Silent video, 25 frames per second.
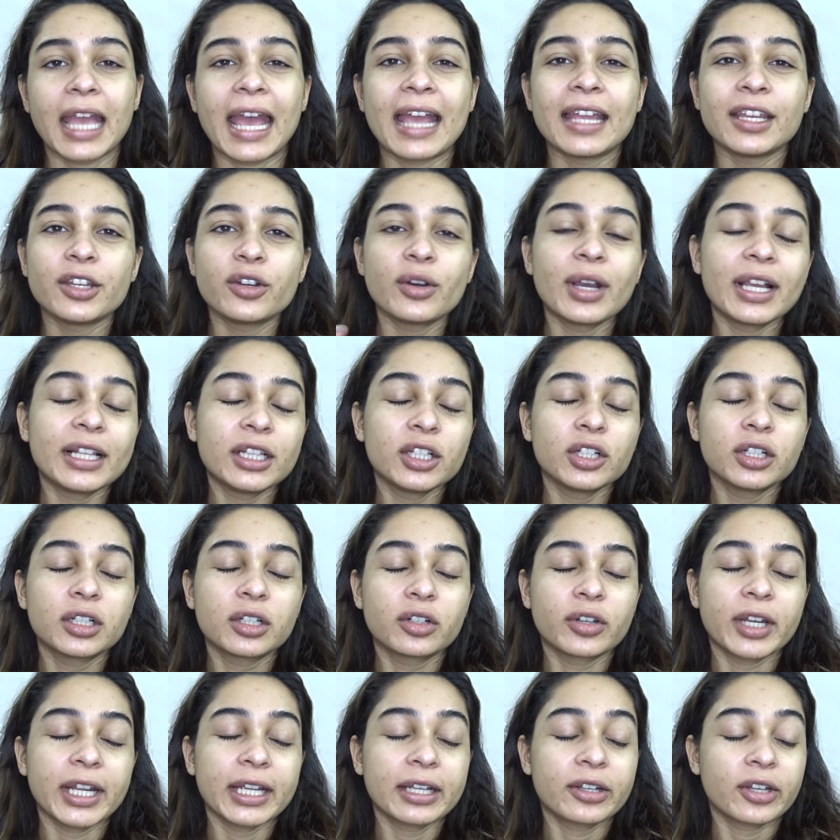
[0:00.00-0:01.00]
I know I look
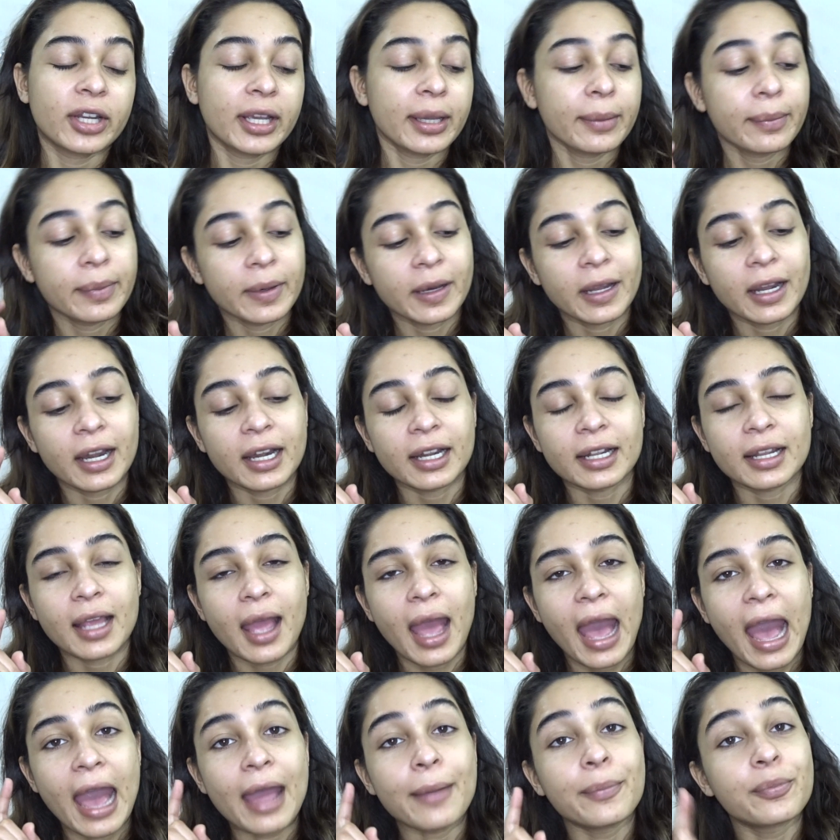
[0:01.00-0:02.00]
cray-cray, but
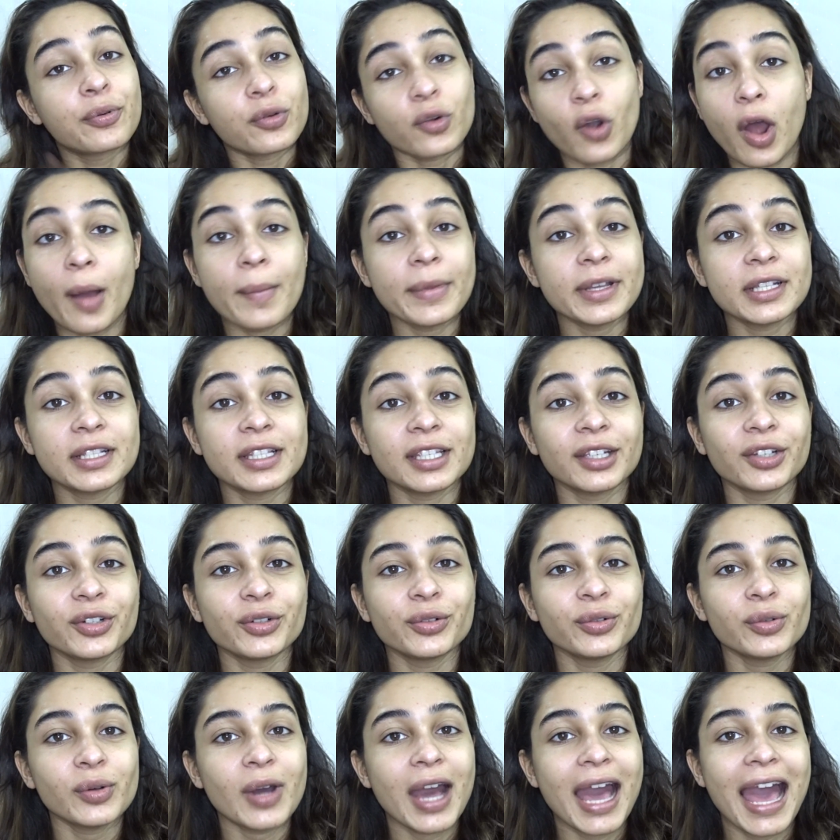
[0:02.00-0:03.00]
I promise
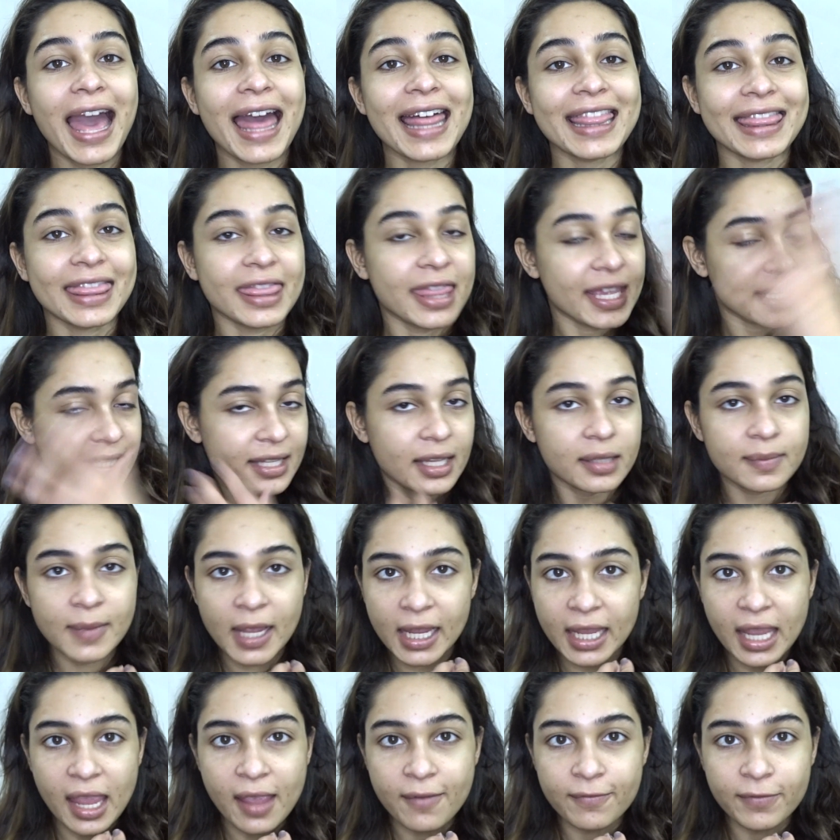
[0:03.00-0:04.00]
you, this is
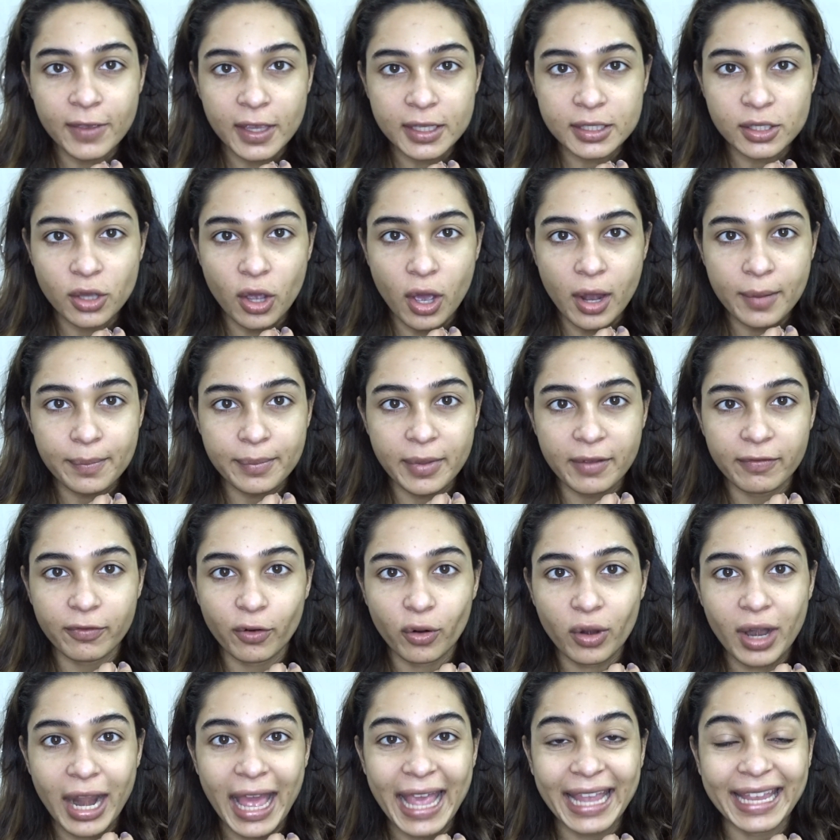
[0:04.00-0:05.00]
my game face on
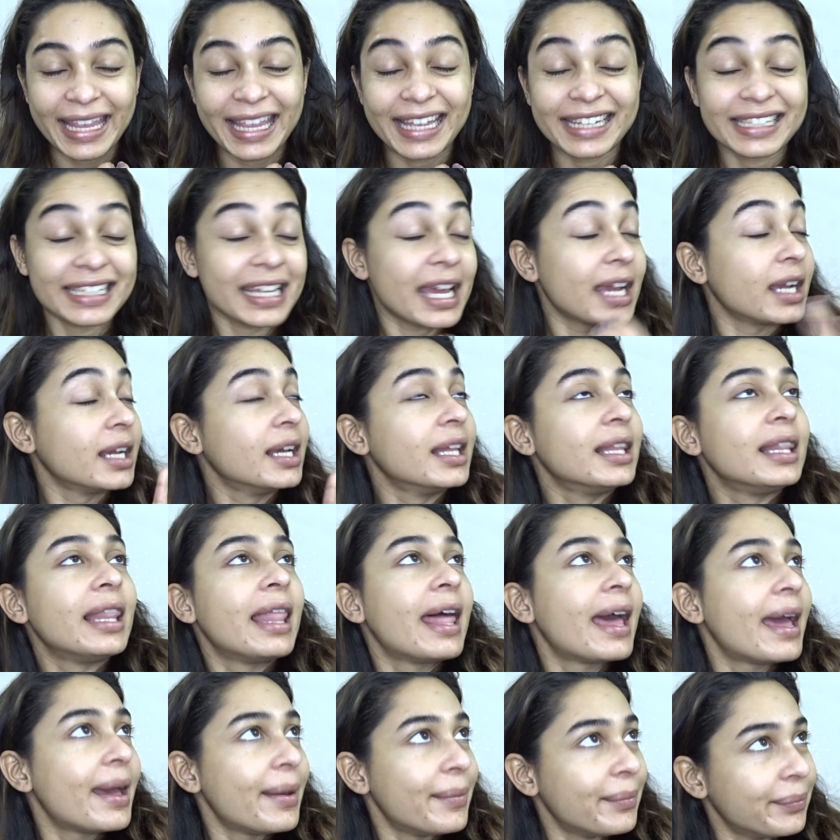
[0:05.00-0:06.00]
before I get a
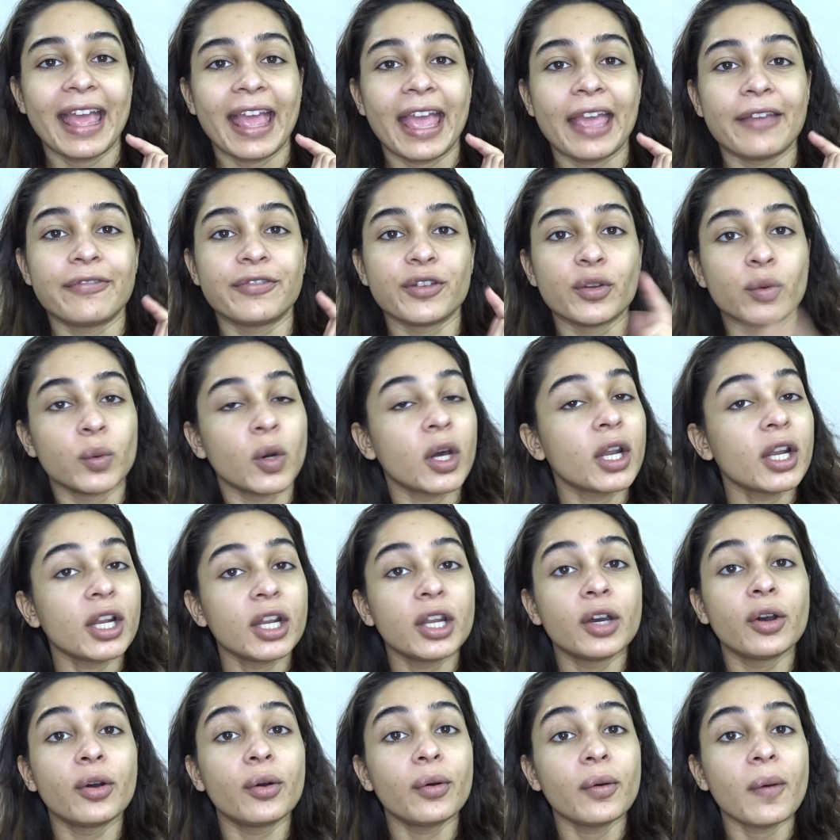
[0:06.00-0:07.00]
glam. If you want to
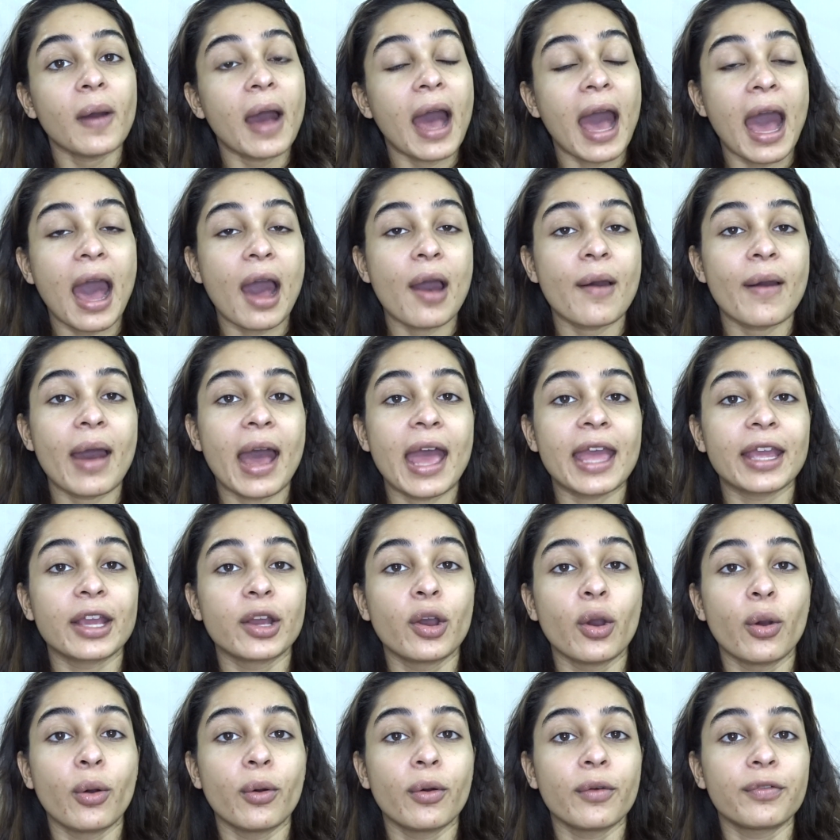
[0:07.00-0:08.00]
know how I
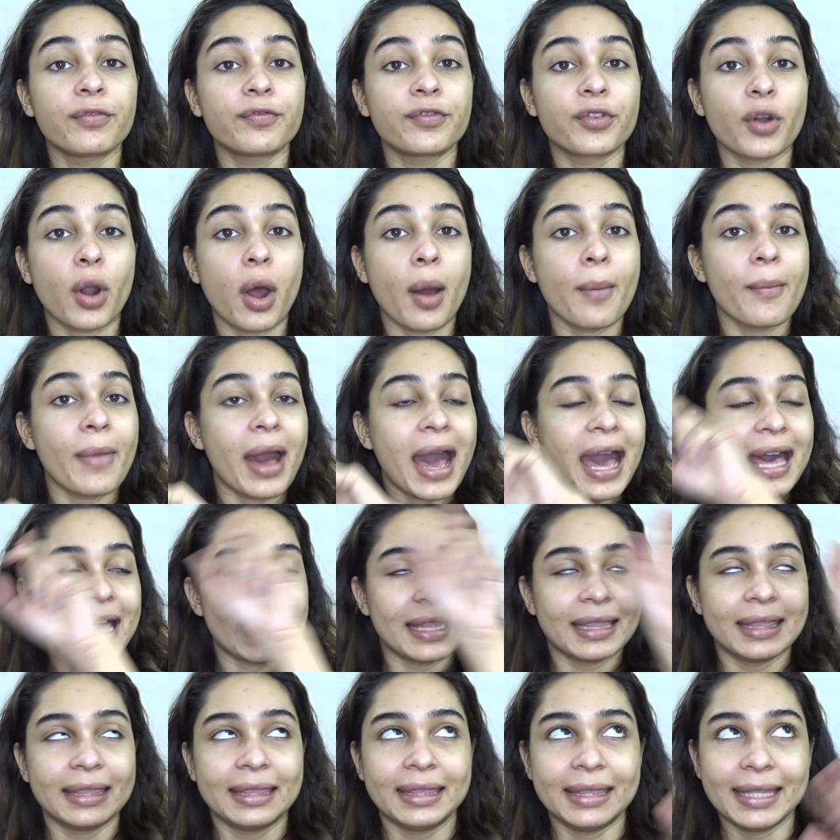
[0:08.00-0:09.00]
go from
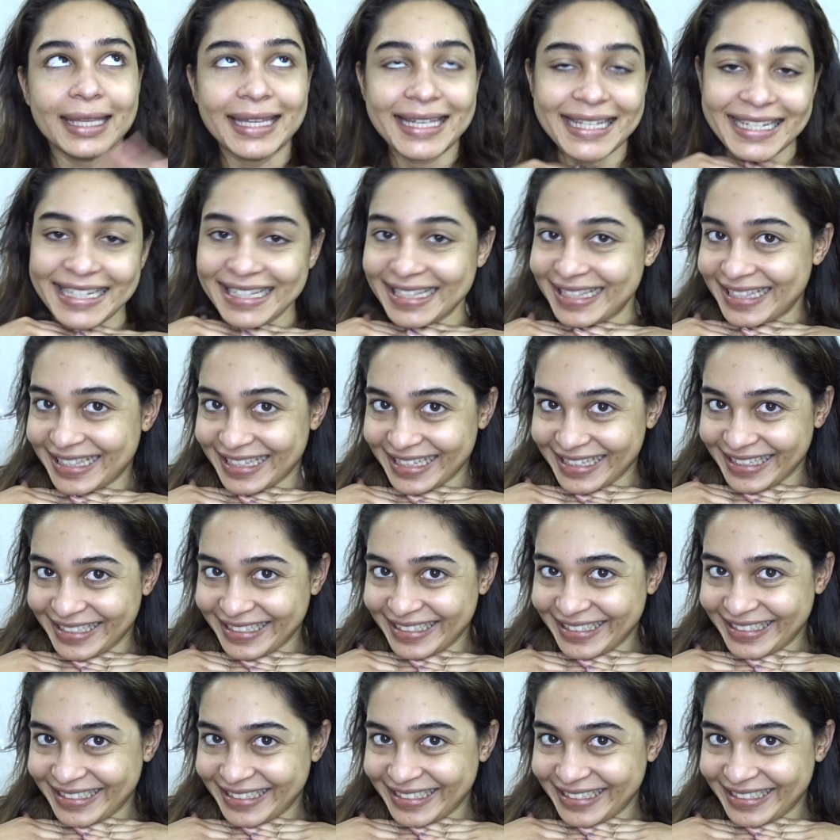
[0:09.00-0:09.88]
a this